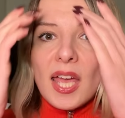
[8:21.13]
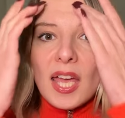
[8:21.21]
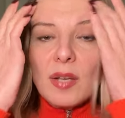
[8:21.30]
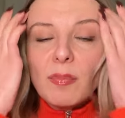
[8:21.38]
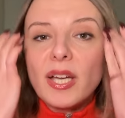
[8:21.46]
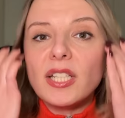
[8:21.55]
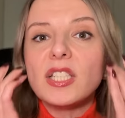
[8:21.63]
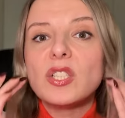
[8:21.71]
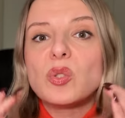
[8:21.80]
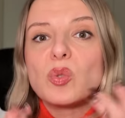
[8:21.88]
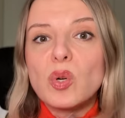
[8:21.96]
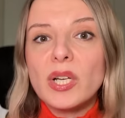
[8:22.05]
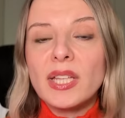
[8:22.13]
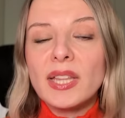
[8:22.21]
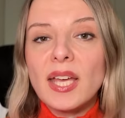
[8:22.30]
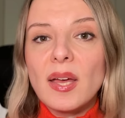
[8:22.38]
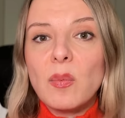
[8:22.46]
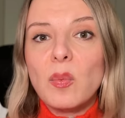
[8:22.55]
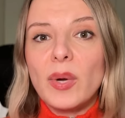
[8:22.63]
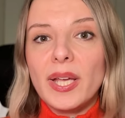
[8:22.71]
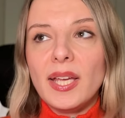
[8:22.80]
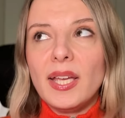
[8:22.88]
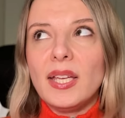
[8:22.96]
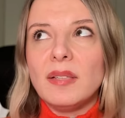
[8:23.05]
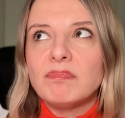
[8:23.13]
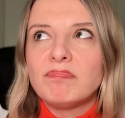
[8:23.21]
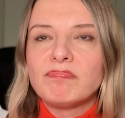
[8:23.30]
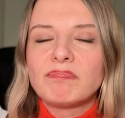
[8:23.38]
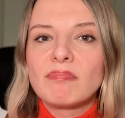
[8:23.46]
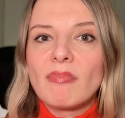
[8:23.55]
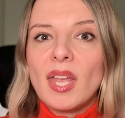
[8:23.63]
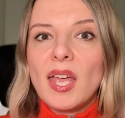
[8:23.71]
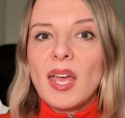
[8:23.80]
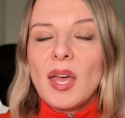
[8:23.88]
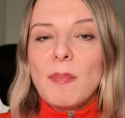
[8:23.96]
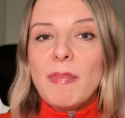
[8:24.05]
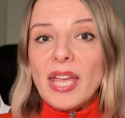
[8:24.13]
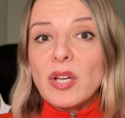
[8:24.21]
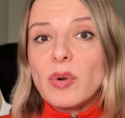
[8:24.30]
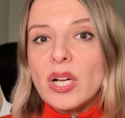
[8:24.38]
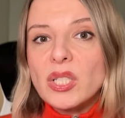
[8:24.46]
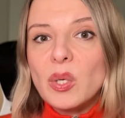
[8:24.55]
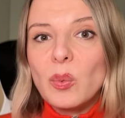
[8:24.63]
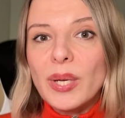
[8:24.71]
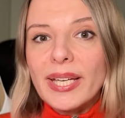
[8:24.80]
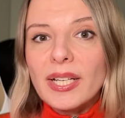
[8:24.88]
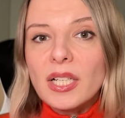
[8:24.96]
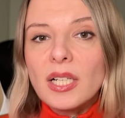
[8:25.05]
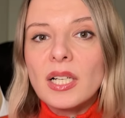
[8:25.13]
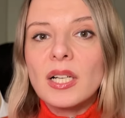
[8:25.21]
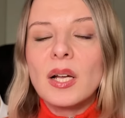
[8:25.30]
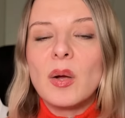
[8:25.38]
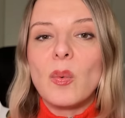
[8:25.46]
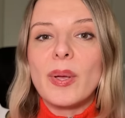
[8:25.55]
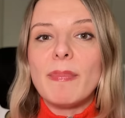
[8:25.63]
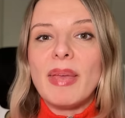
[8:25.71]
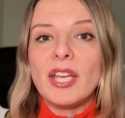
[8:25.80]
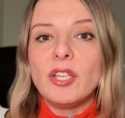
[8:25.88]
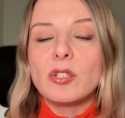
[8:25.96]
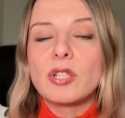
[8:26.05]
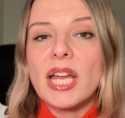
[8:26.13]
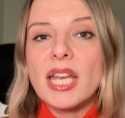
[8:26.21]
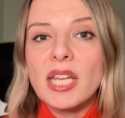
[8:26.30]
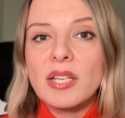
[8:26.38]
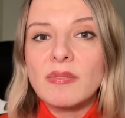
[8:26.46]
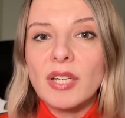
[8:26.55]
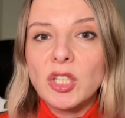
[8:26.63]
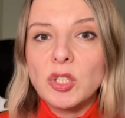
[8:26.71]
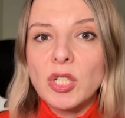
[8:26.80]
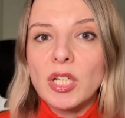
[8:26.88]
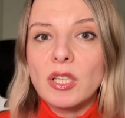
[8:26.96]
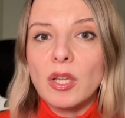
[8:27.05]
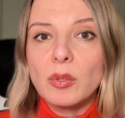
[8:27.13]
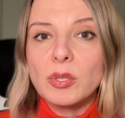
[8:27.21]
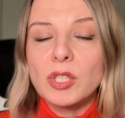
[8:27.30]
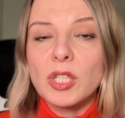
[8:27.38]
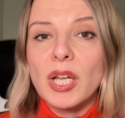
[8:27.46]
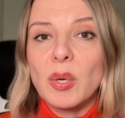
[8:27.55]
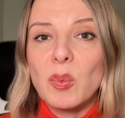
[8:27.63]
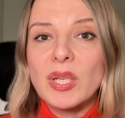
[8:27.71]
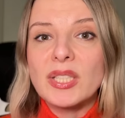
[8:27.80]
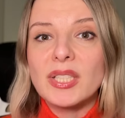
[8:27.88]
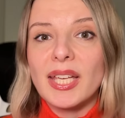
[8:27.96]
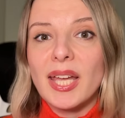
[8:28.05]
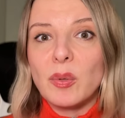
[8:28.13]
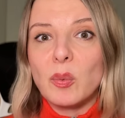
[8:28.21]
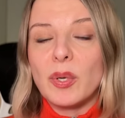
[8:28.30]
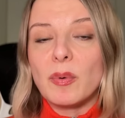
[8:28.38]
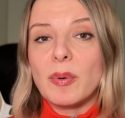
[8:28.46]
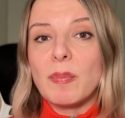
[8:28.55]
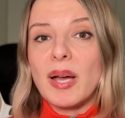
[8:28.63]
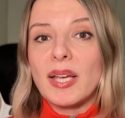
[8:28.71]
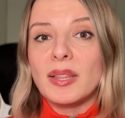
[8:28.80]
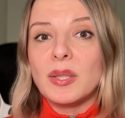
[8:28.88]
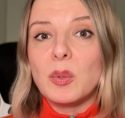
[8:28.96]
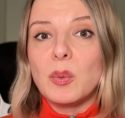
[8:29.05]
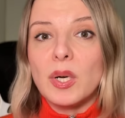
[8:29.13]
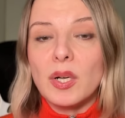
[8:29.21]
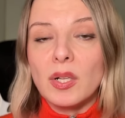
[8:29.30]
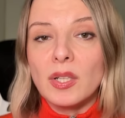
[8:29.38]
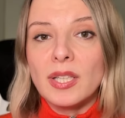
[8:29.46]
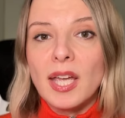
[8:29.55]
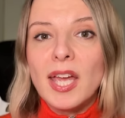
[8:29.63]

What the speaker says: And by destroying them, we make Russia weaker, we make Ukrainian victory closer, and once again we remind the world